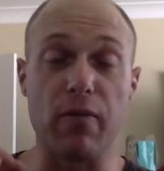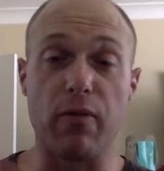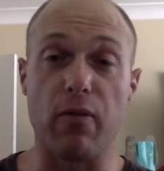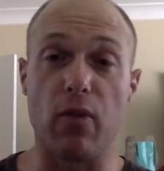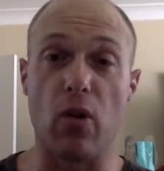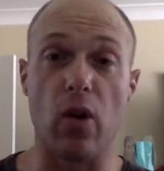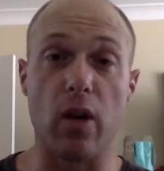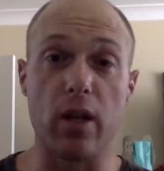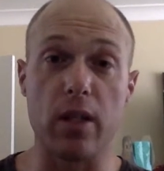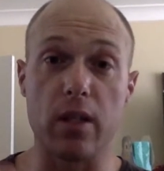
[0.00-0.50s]

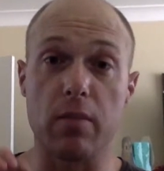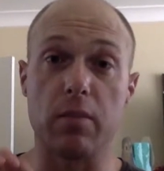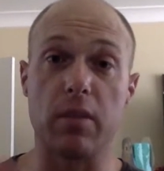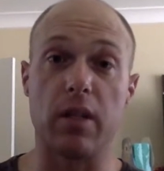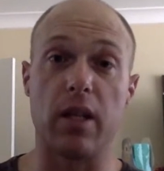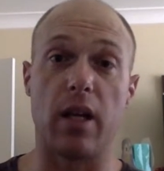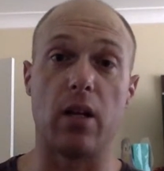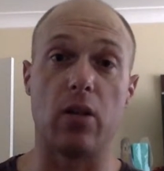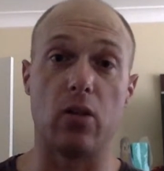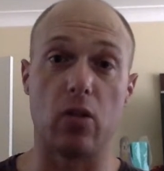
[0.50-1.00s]
find some
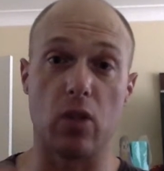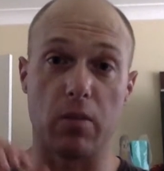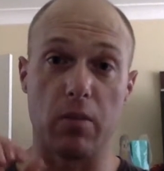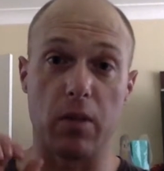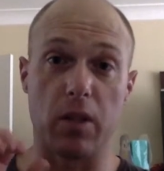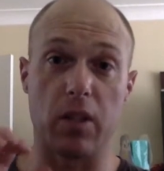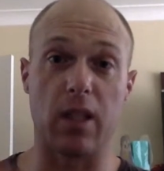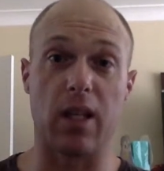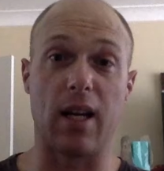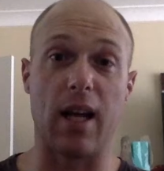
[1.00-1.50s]
downtime
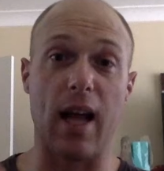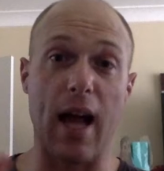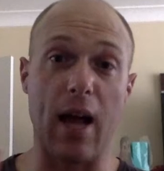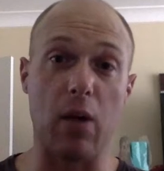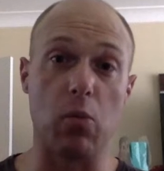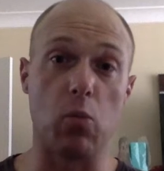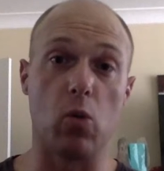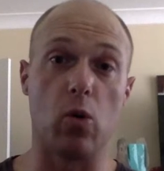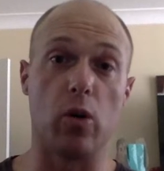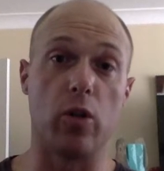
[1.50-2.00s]
that's going to
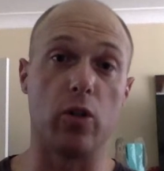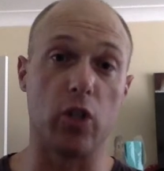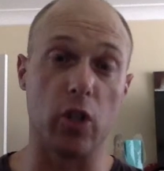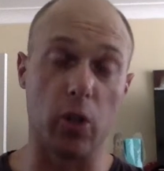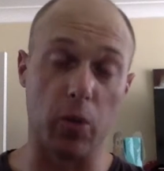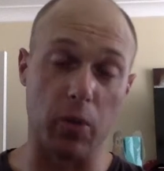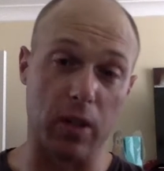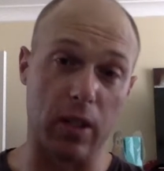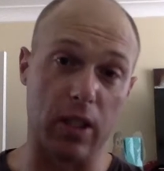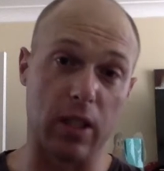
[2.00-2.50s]
unwind
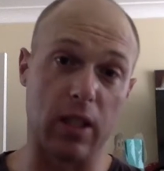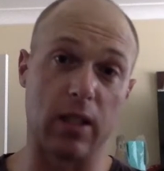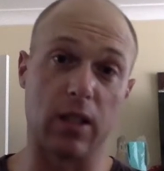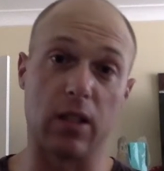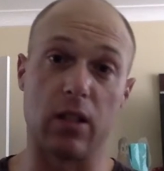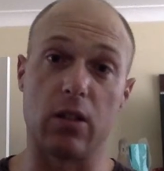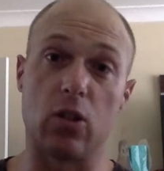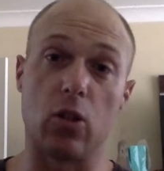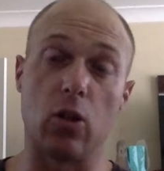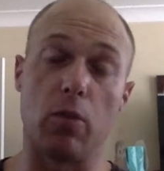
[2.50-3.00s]
you and
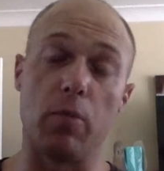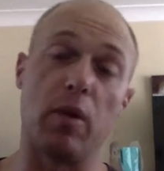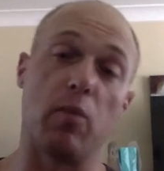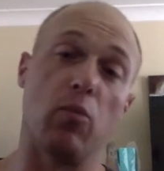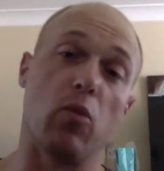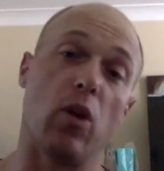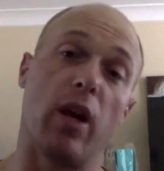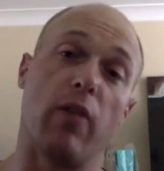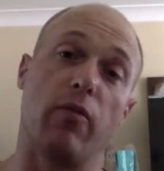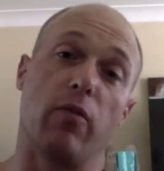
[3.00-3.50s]
stop your
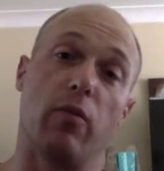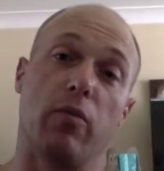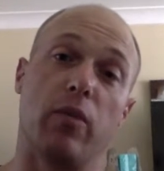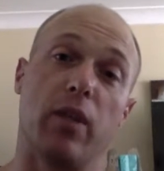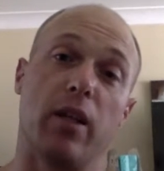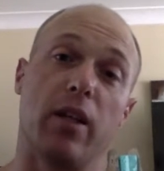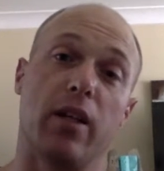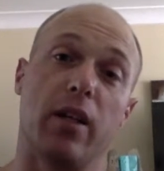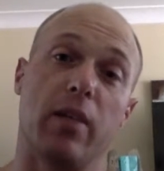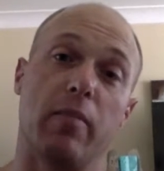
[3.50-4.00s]
brain from
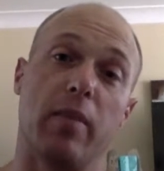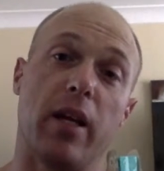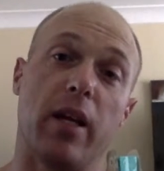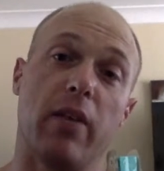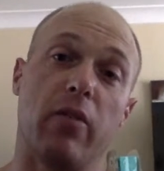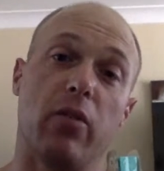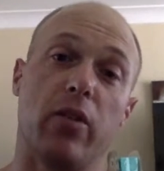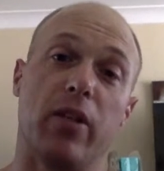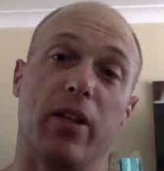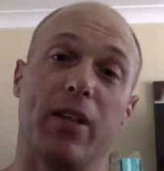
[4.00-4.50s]
thinking about
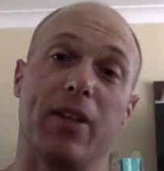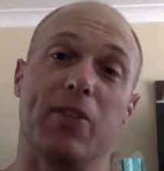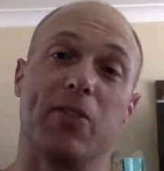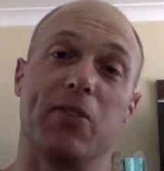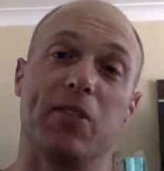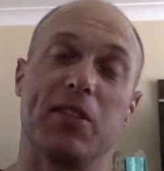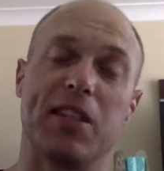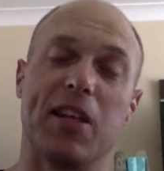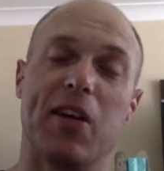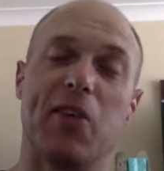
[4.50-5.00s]
everything else
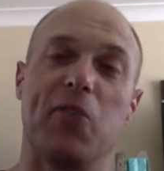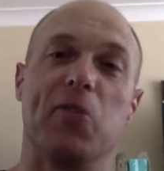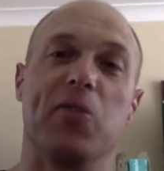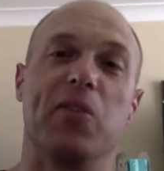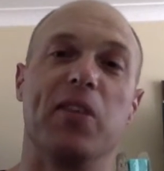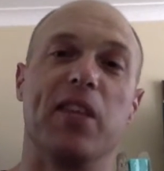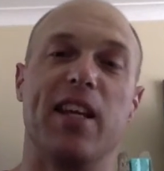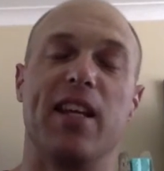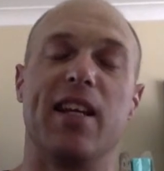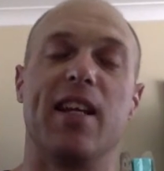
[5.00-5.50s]
that's going
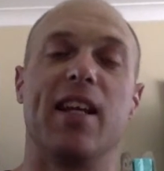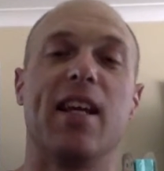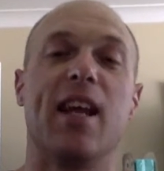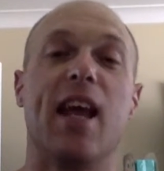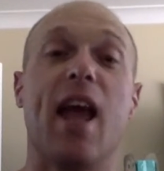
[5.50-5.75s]
on there